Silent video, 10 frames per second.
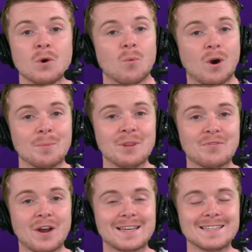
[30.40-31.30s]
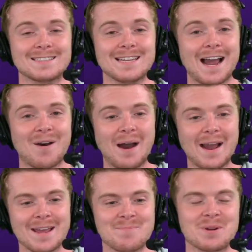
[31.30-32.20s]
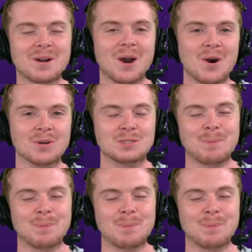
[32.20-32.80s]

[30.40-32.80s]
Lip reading: Welcome into Vikings Now. I am your host,